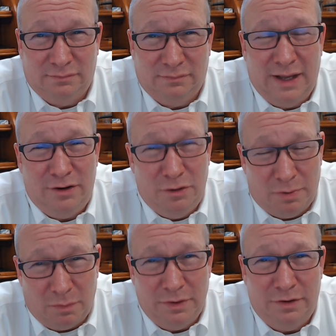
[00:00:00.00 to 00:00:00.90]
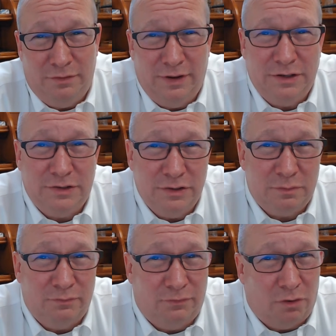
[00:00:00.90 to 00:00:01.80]
and you probably do face this
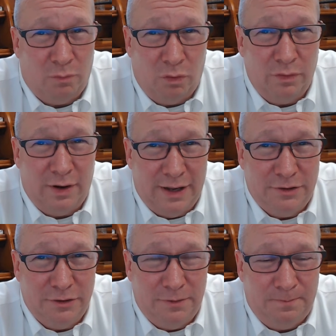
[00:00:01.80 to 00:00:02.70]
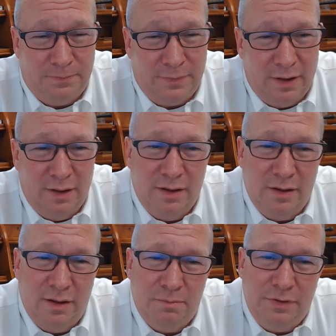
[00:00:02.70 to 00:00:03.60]
far more than I do,
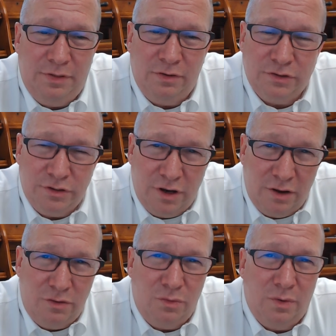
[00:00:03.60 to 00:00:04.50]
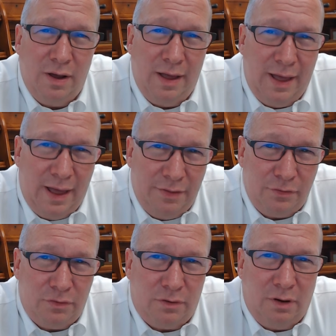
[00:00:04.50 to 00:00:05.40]
but there is no
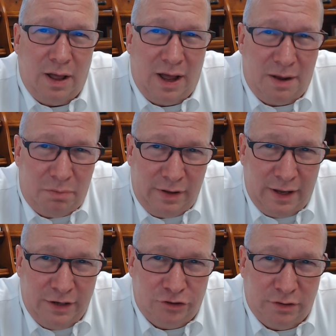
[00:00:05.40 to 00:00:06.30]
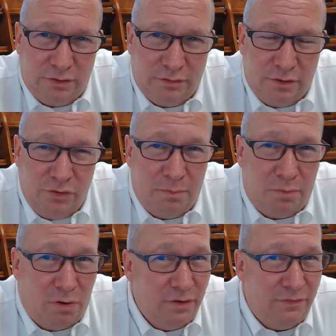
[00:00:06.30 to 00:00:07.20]
ethical obligation on the
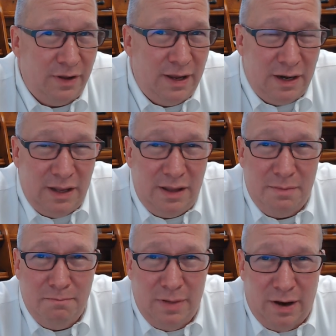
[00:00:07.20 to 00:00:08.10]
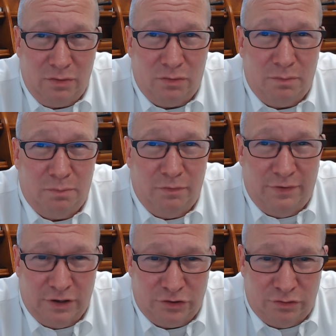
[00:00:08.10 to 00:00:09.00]
part of any medical
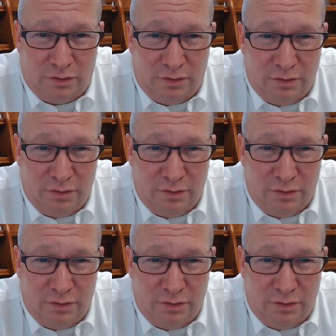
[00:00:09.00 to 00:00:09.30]
professional